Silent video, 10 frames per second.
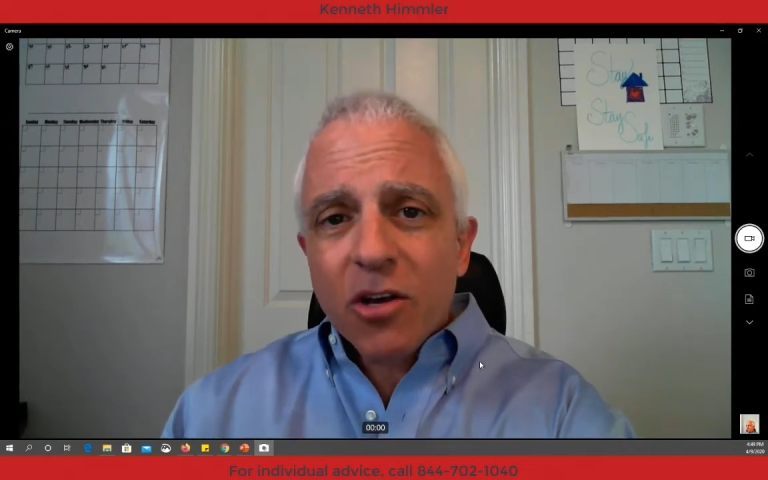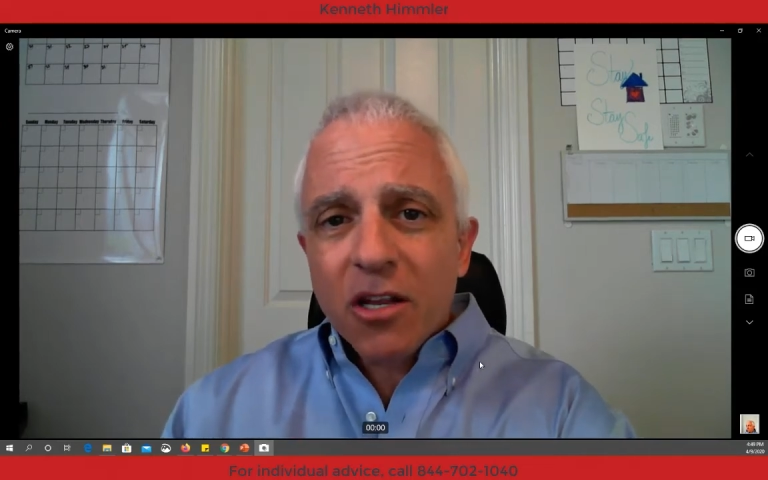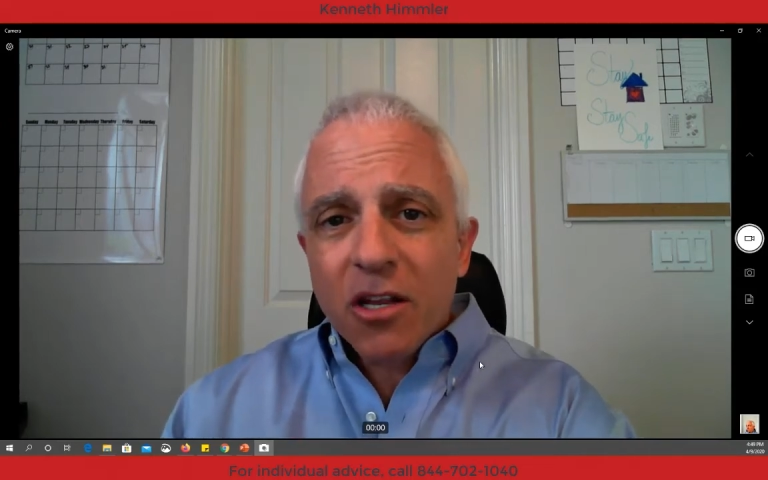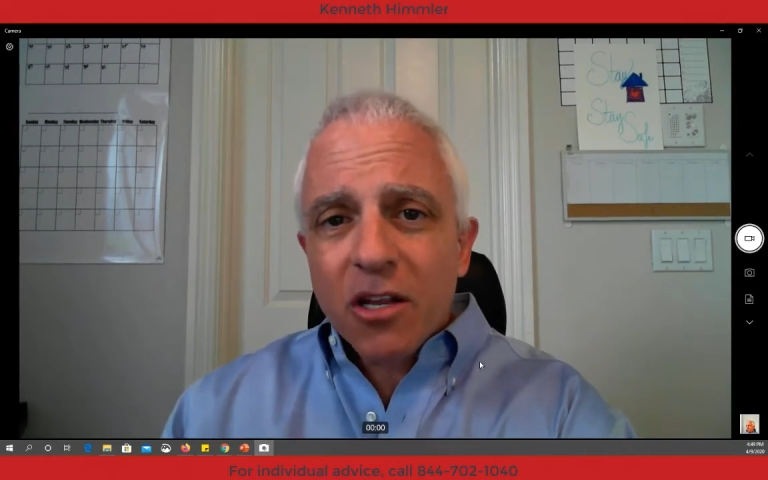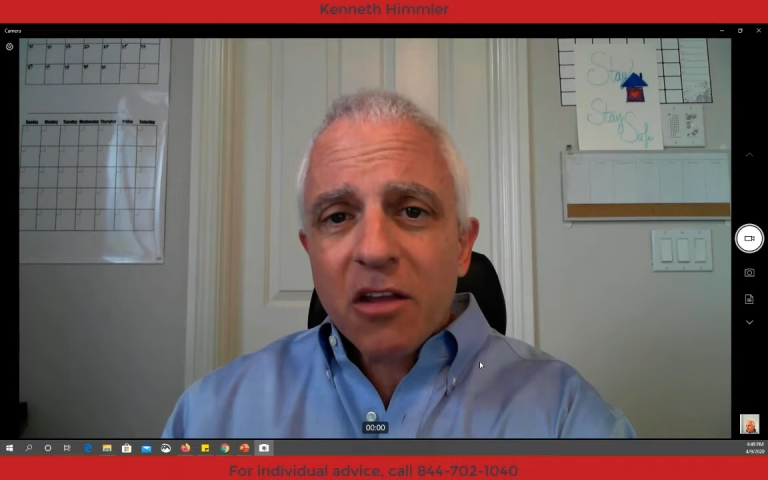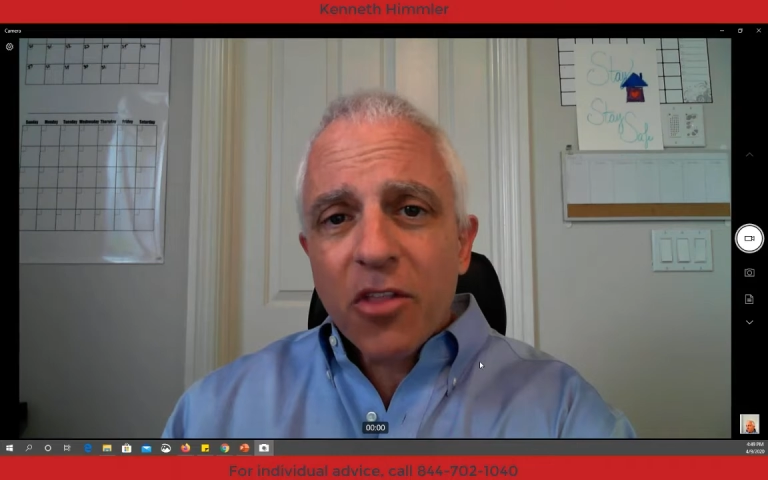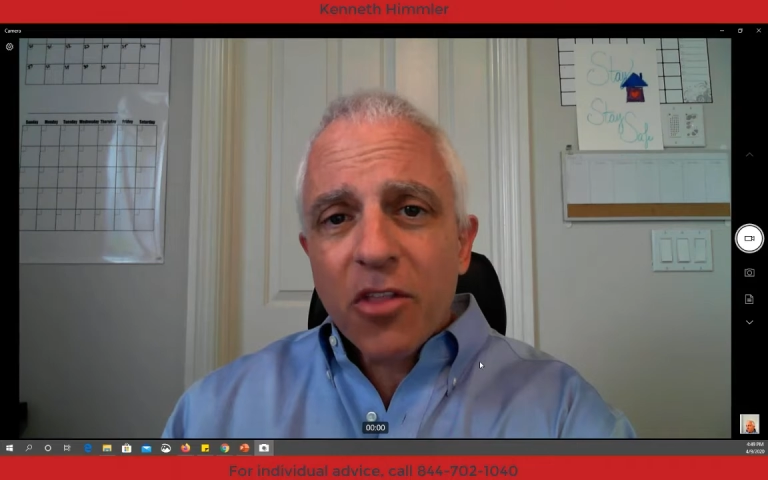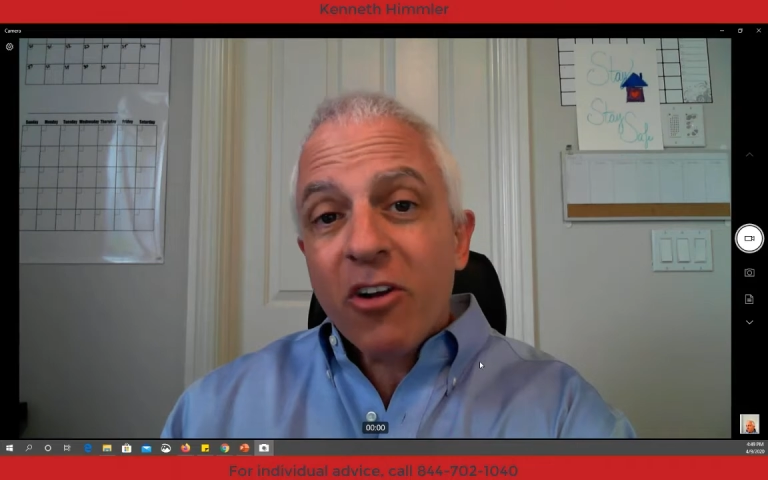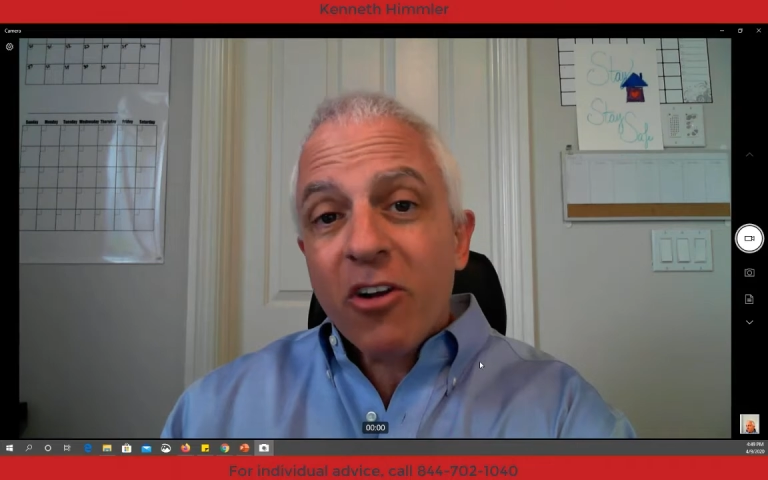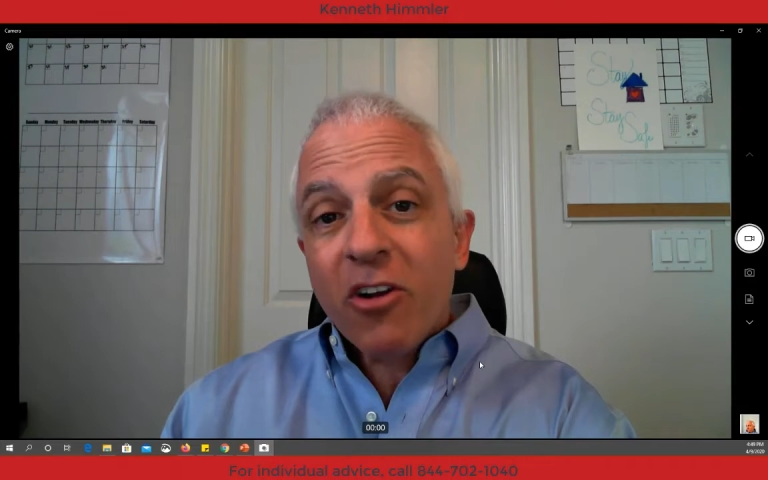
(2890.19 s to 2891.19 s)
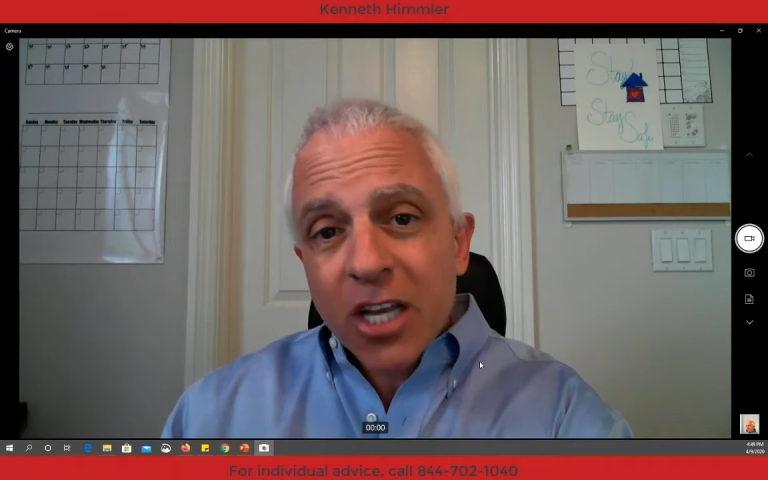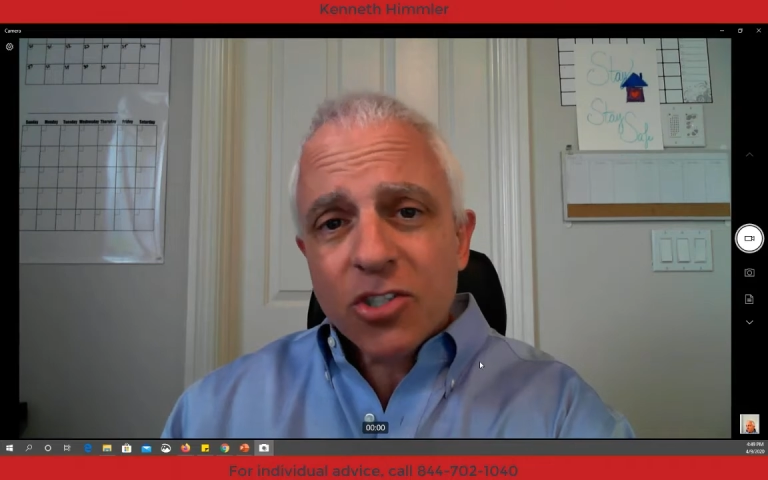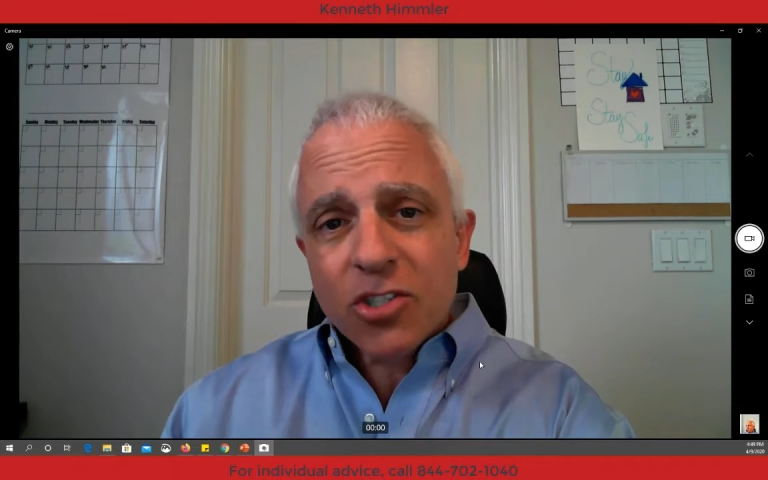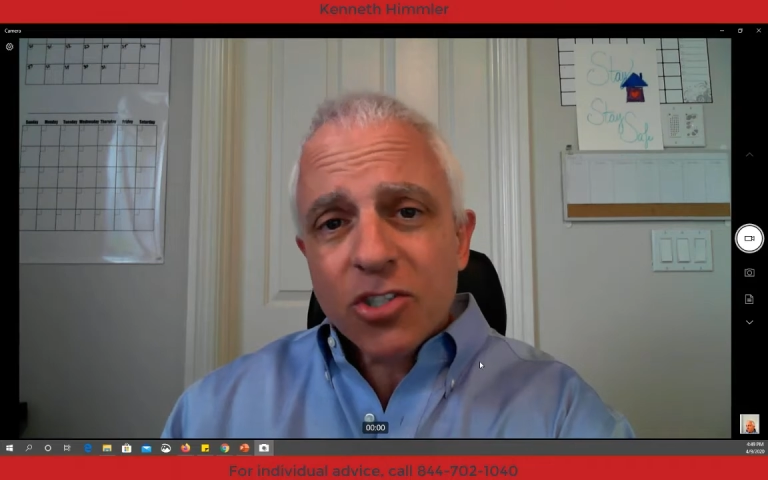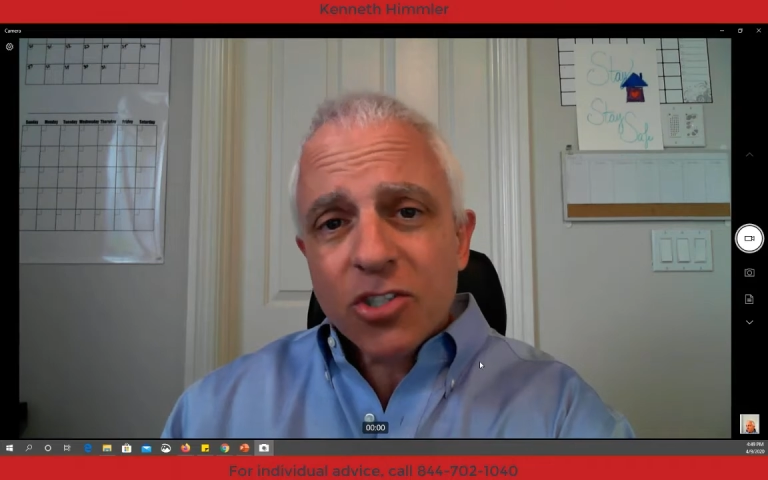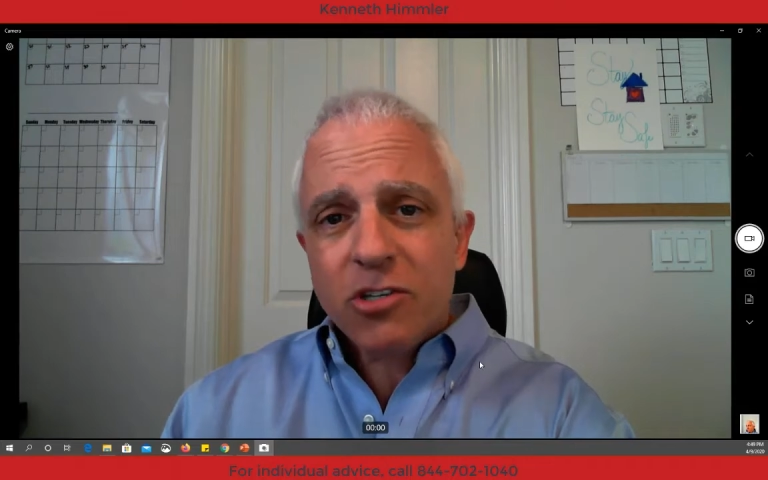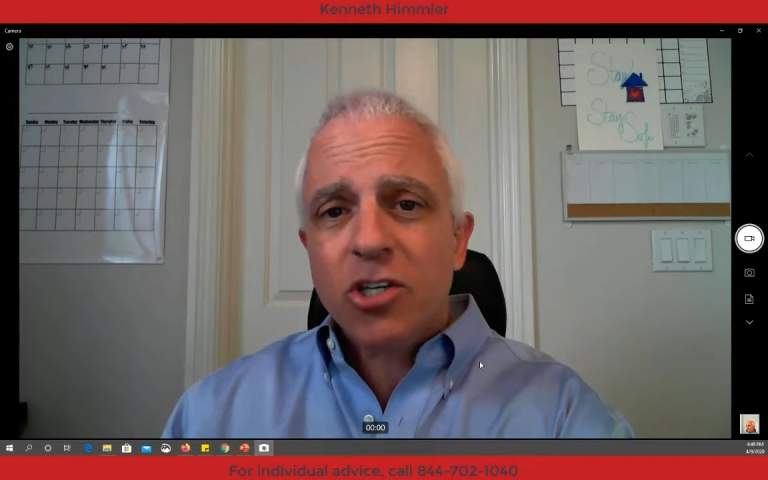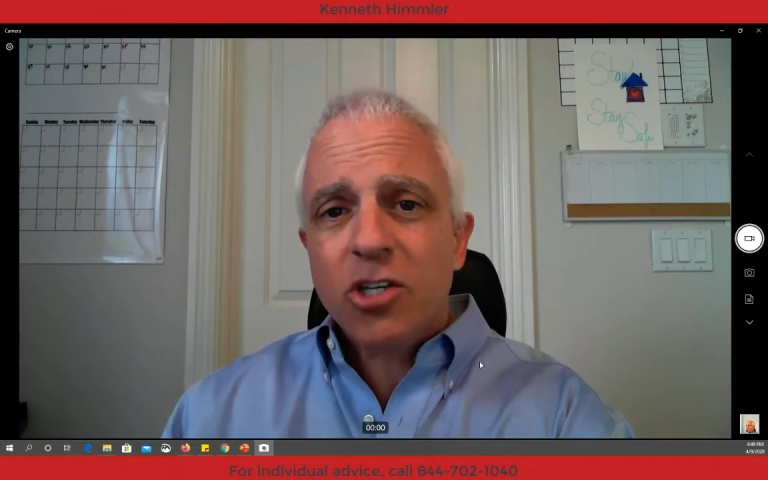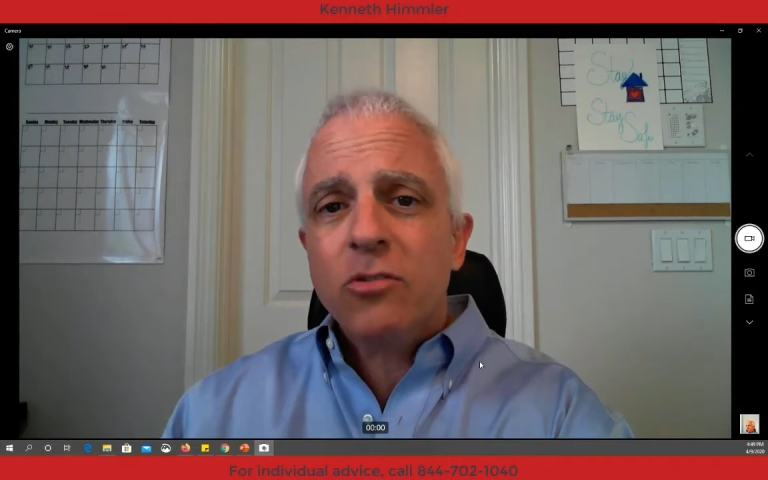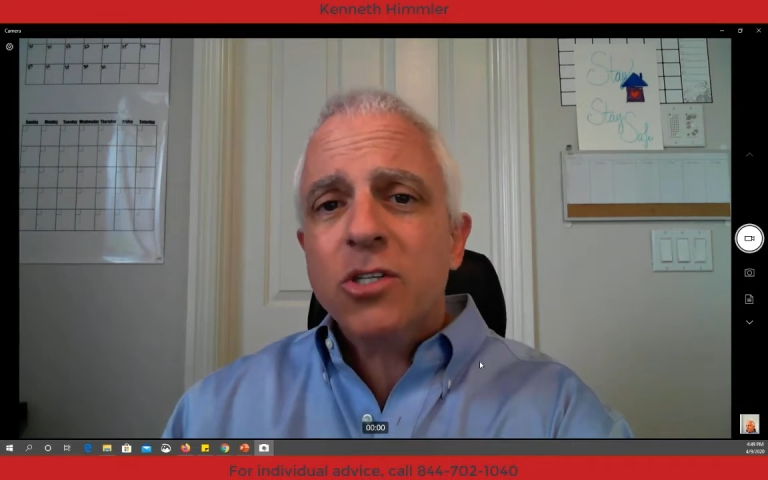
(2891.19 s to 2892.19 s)
if their history
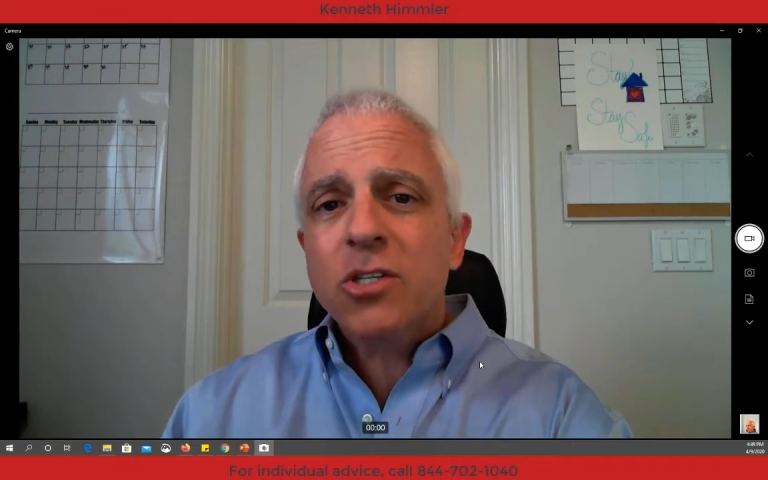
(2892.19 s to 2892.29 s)
shows,